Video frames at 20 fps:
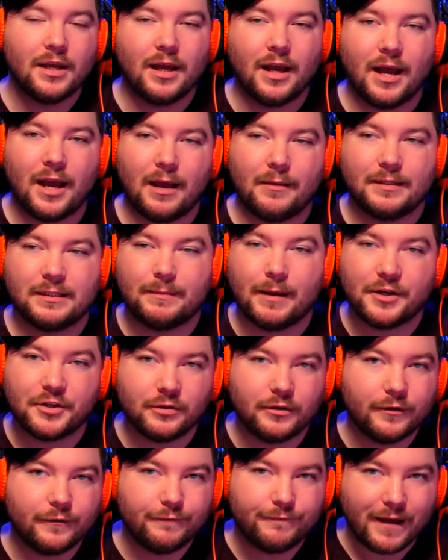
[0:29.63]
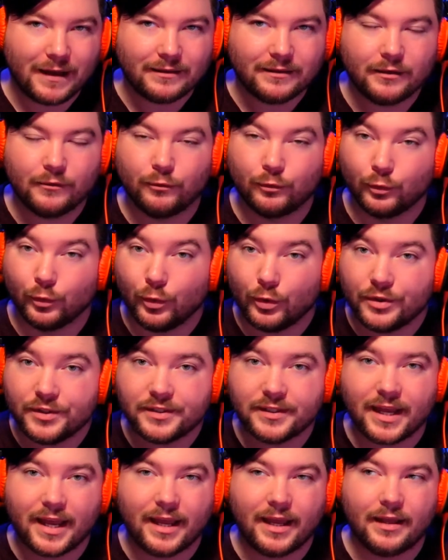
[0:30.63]
special infected rules
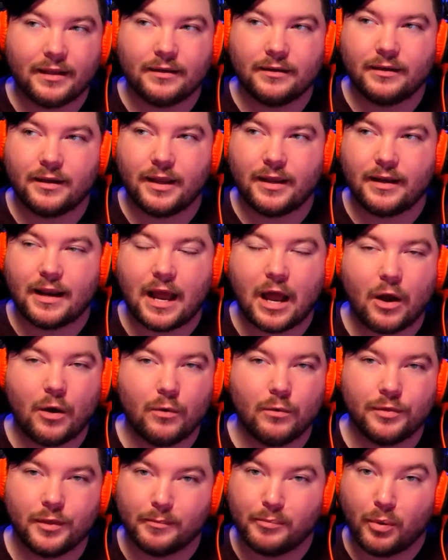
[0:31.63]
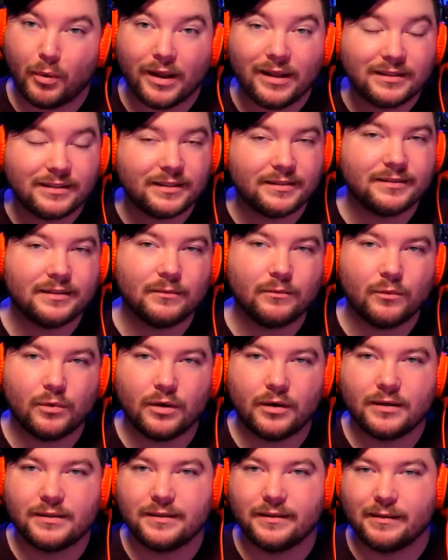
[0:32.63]
and how the point system
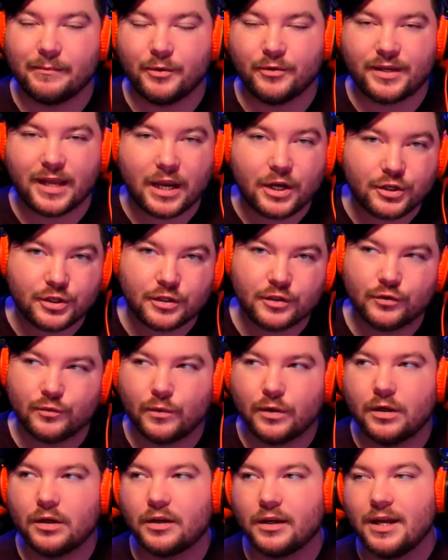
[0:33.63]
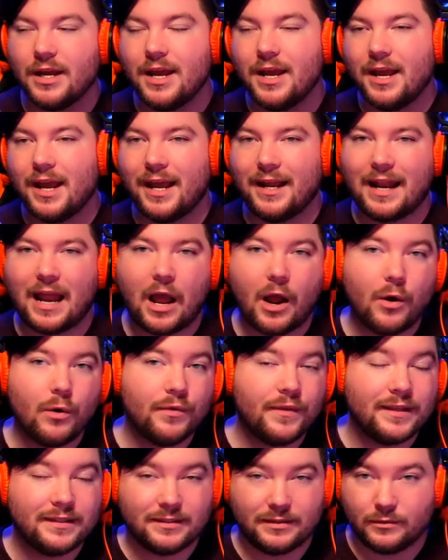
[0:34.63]
works and the mutations work and how
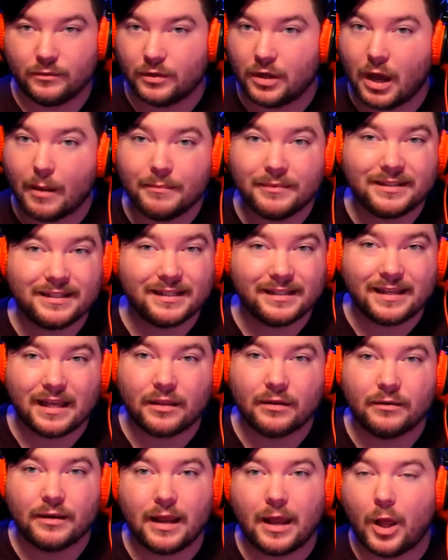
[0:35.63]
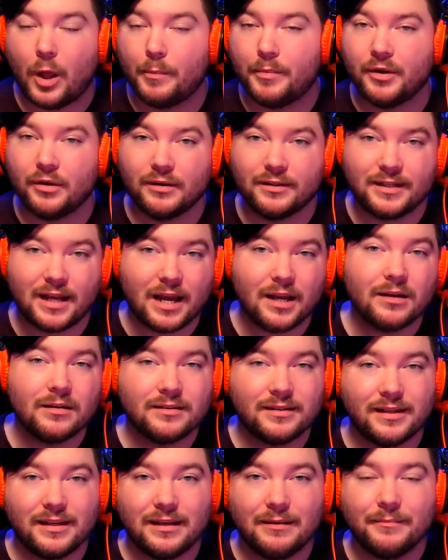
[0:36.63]
this comes together to help your entire
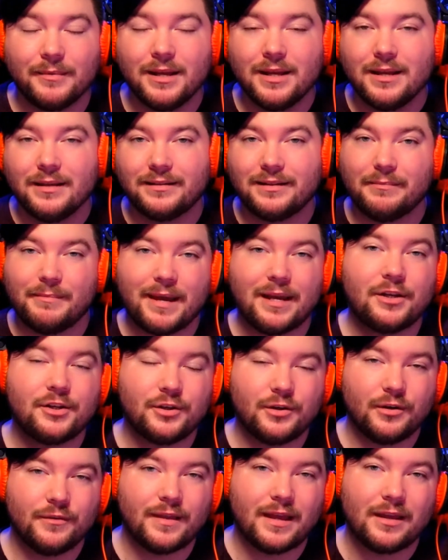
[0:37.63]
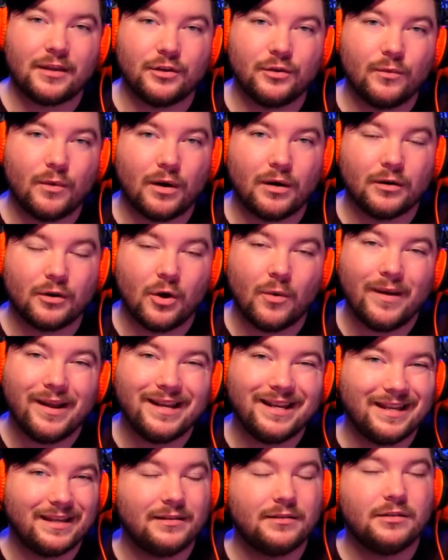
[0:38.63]
team to make sure that you are going
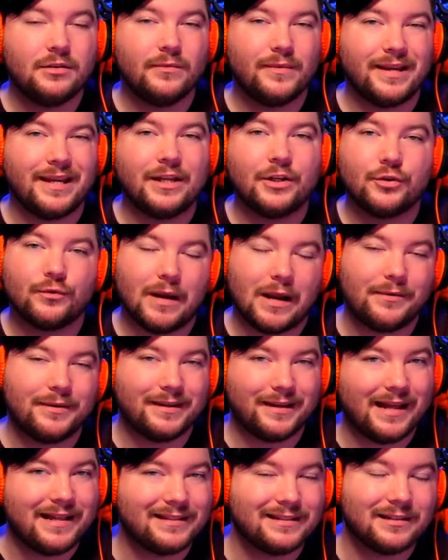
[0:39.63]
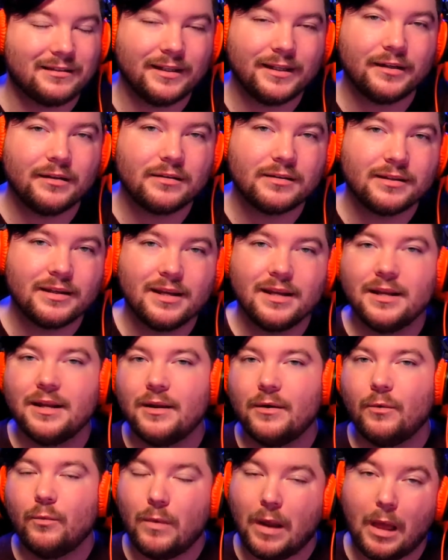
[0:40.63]
into each round against cleaners
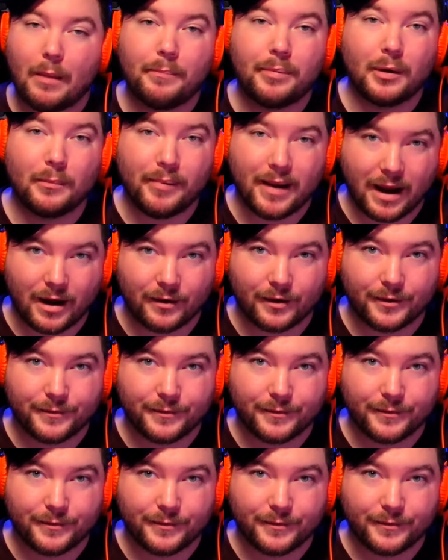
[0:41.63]
well prepared.